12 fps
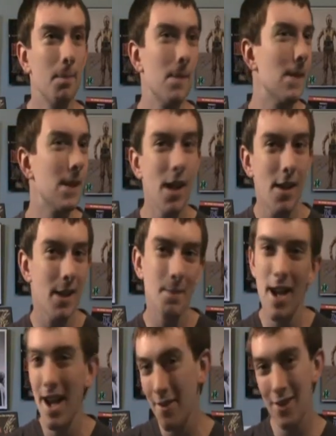None of
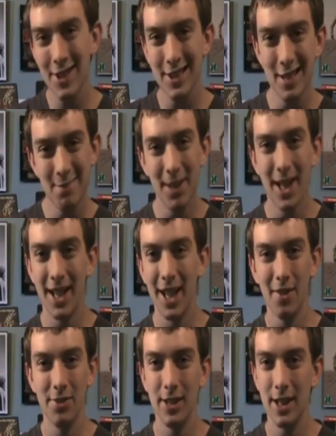them ever said Ben
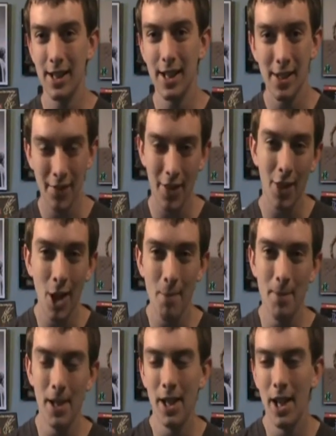Affleck, and I never
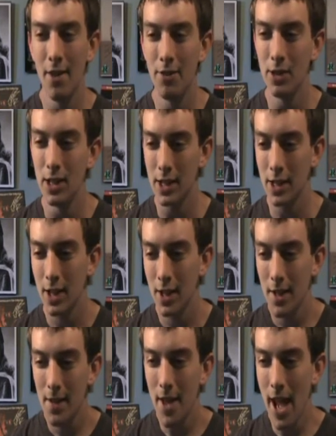thought Ben Affleck.
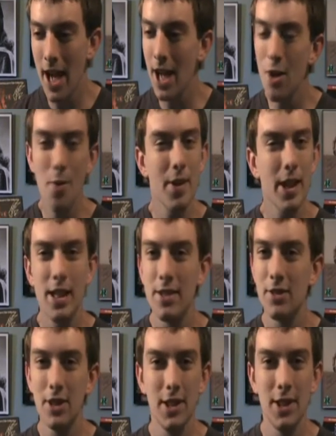And I don't think he's
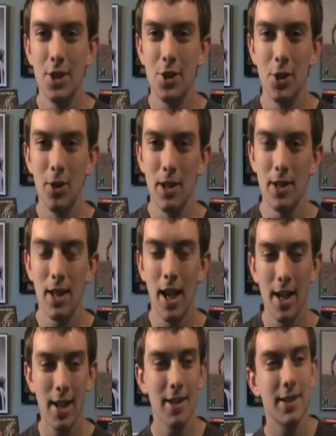really a good choice.
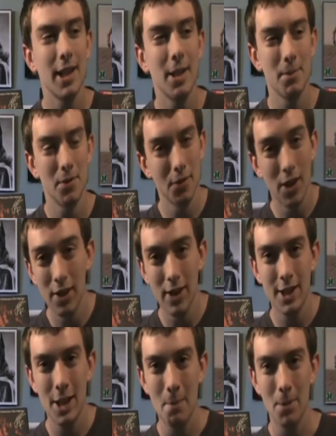I honestly am very
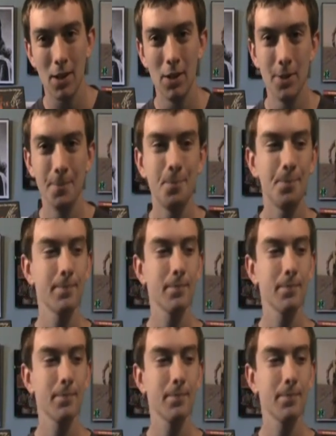skeptical.